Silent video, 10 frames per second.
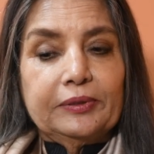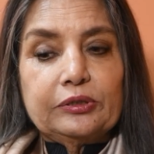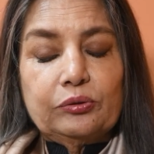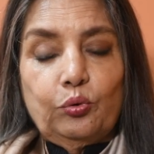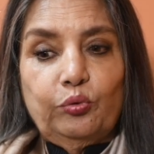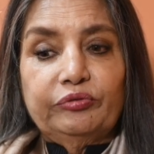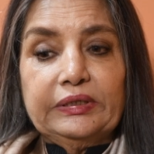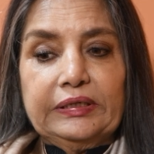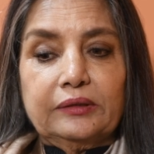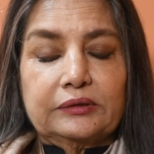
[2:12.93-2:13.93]
But over
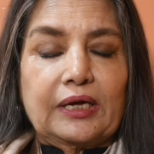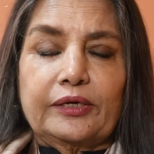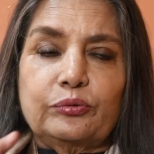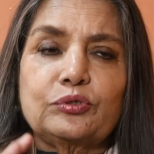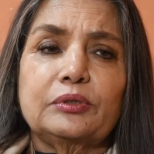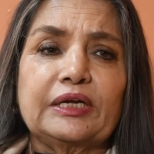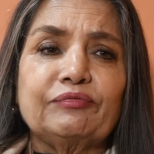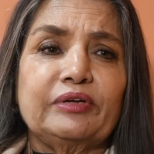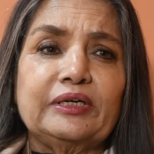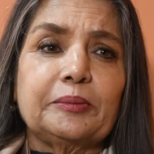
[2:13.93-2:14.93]
the years, I used to get
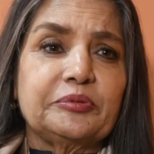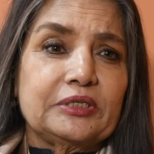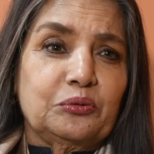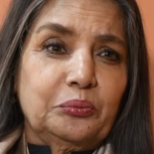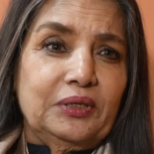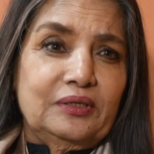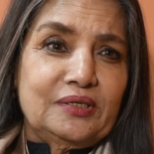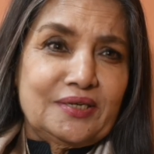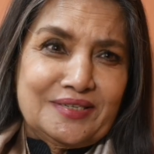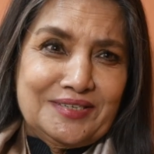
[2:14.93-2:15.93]
very upset with
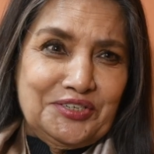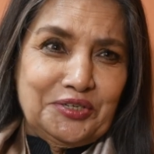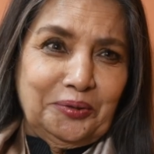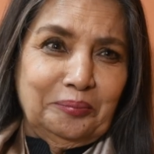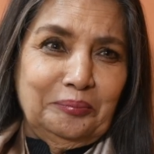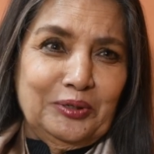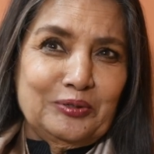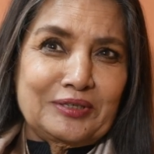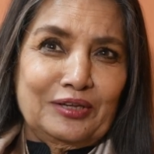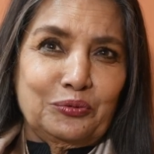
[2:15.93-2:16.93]
the term
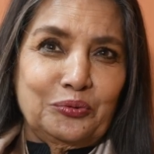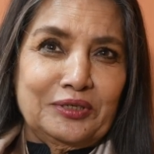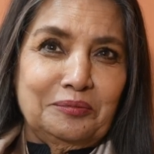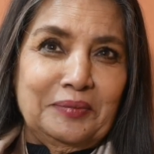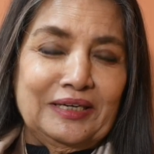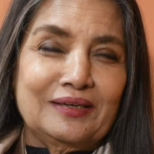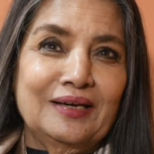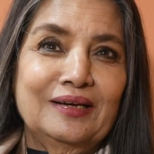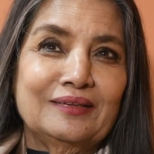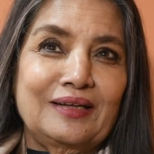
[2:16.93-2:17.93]
because I thought it meant
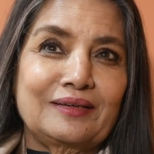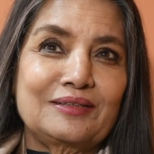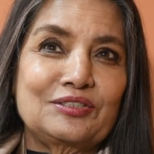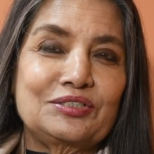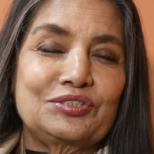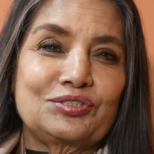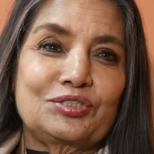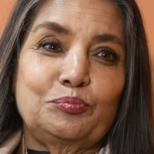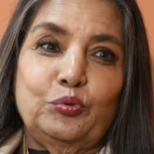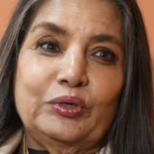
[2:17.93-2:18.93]
that it's
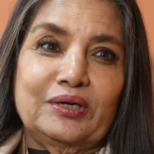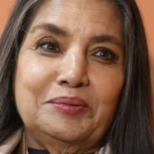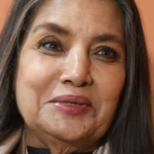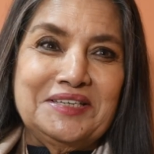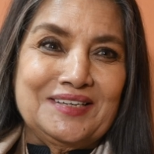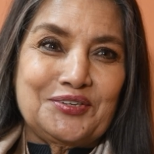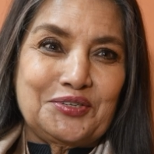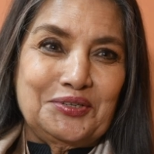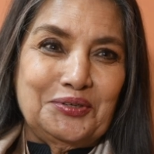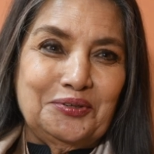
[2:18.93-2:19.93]
just a poor
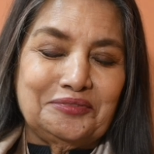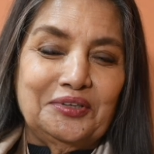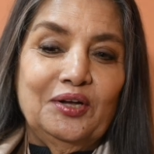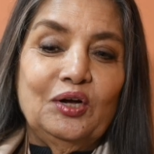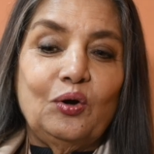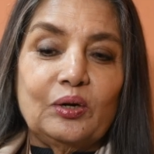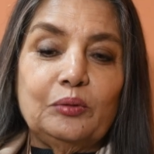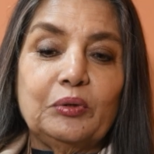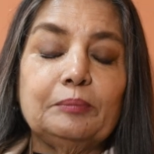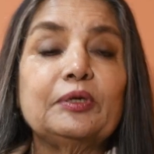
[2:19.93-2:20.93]
imitation of Hollywood.